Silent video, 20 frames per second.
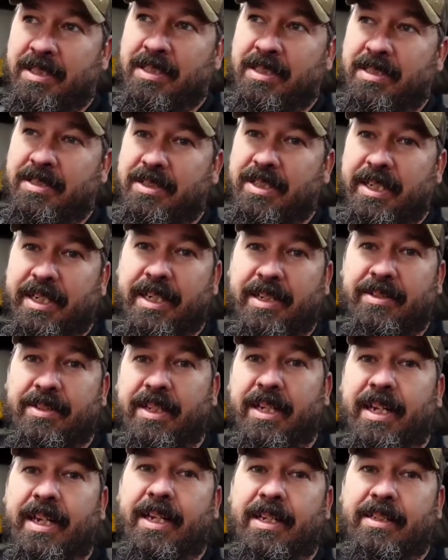Check out
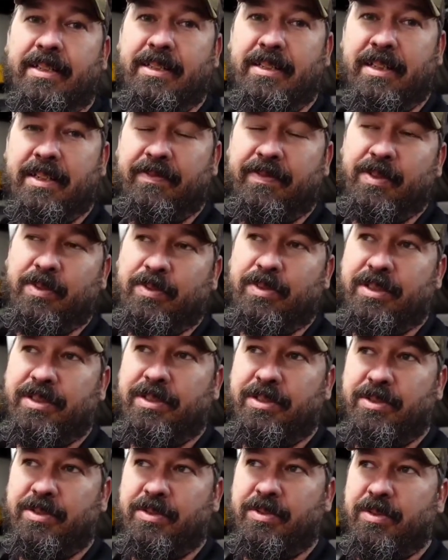that. If you want
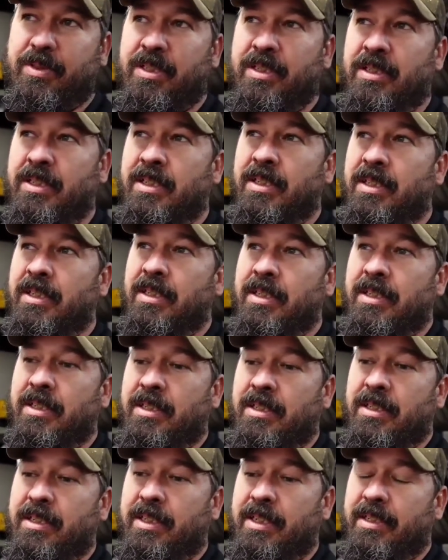to
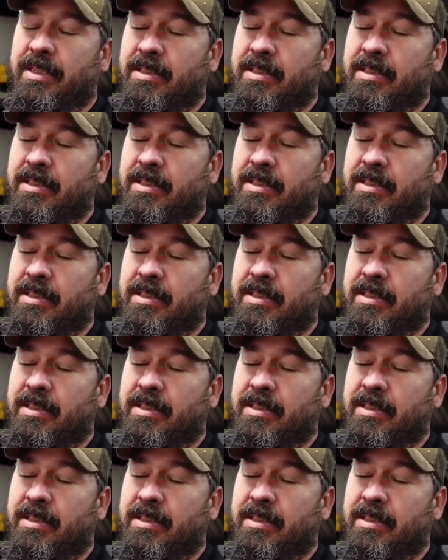get